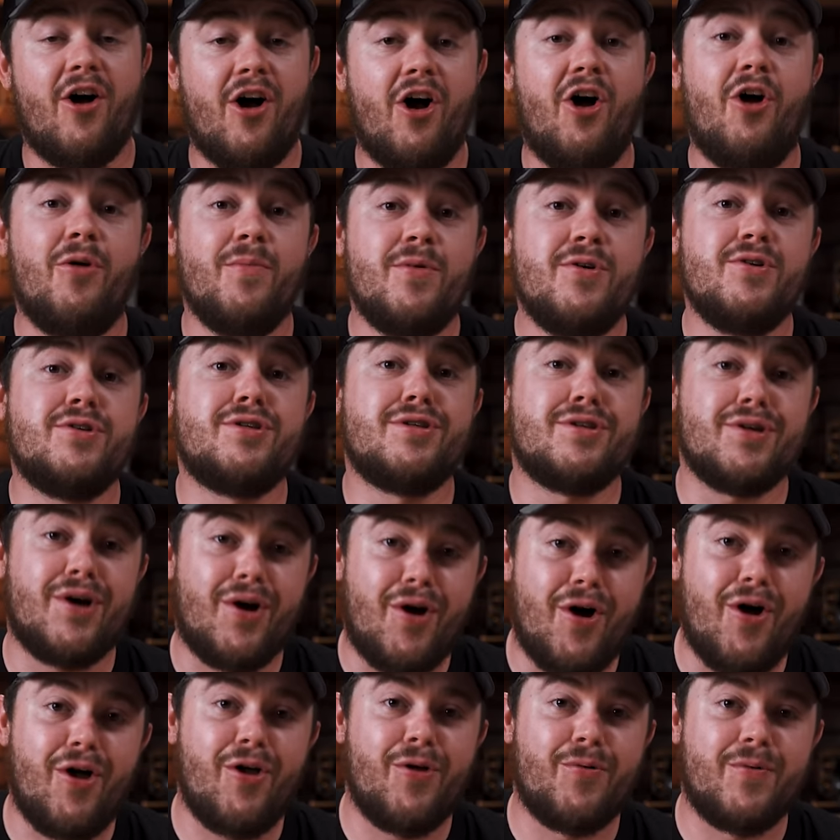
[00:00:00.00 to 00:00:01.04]
Almost
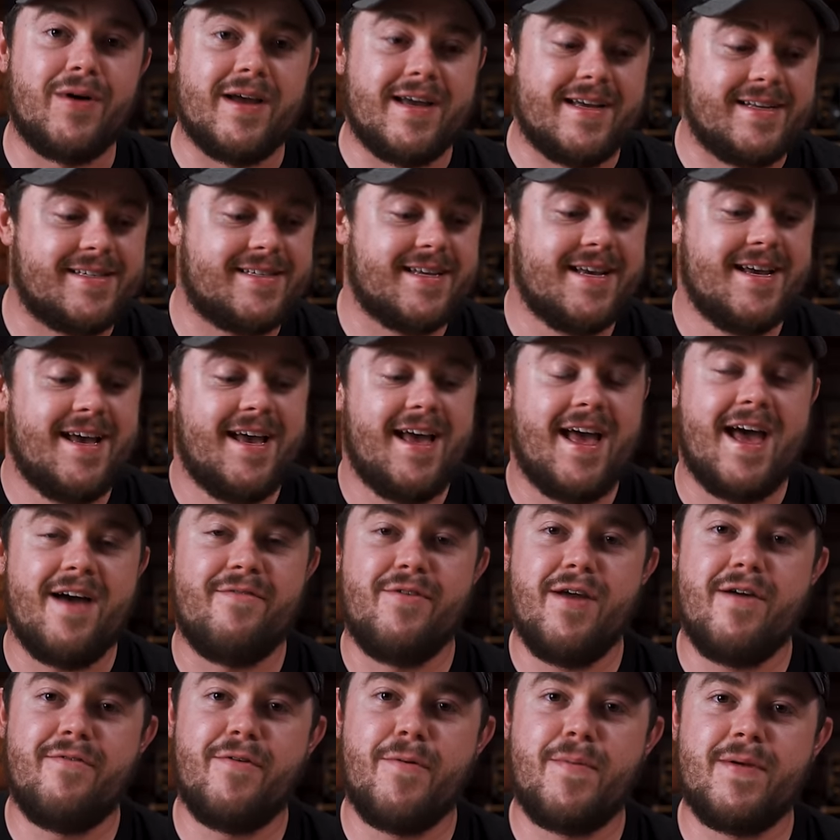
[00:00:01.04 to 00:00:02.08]
always.
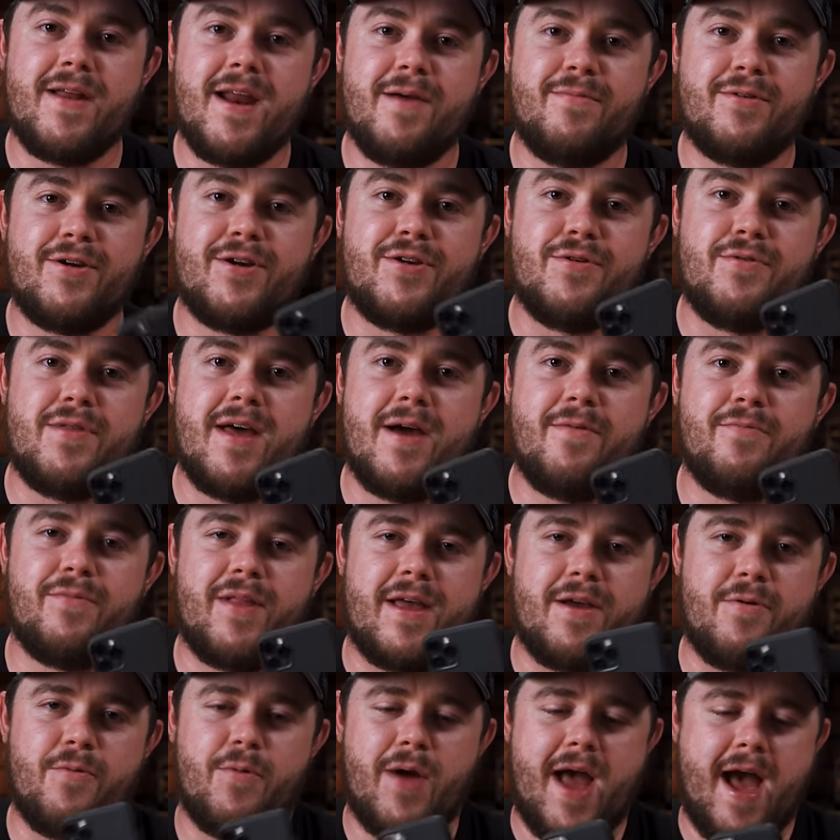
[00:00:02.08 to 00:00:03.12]
Have you ever been able to do that?
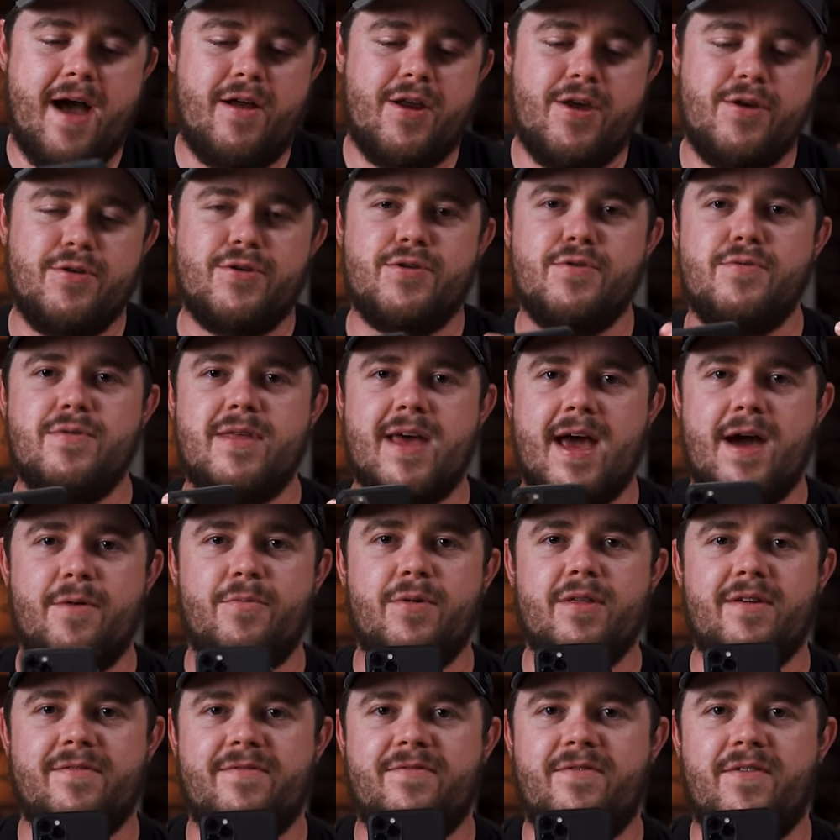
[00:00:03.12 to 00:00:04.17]
Like, how do you do that
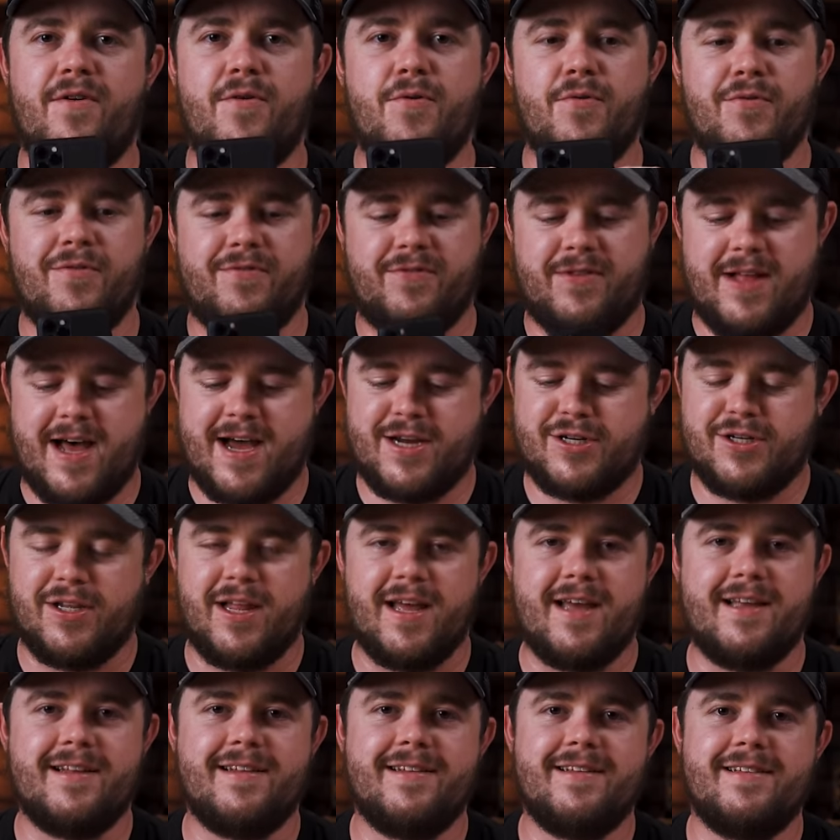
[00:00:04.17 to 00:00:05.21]
with a phone
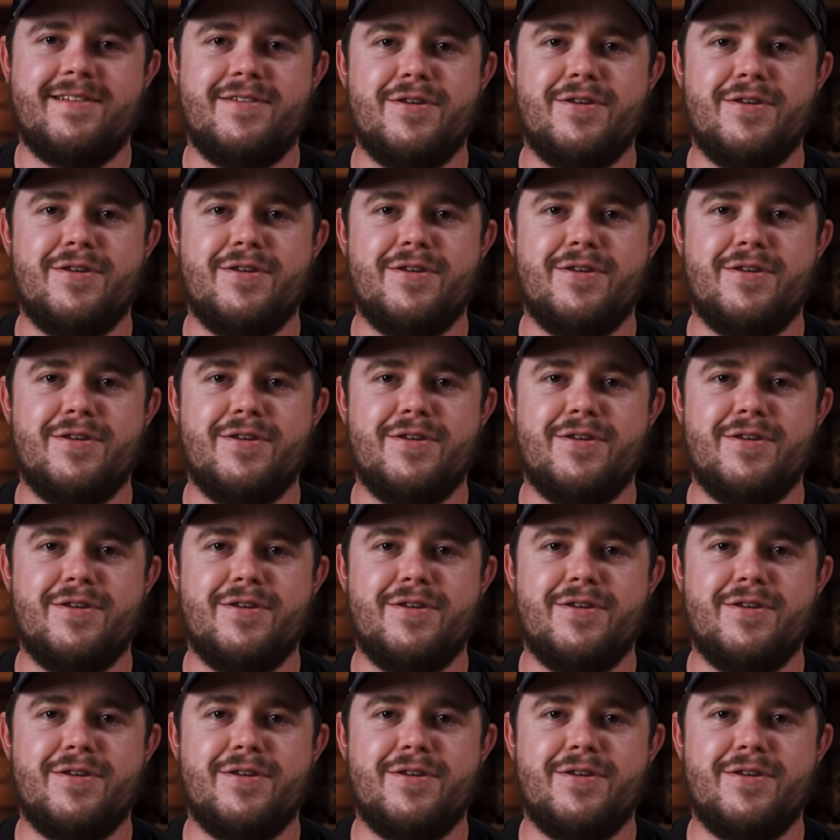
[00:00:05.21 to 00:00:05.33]
flashlight?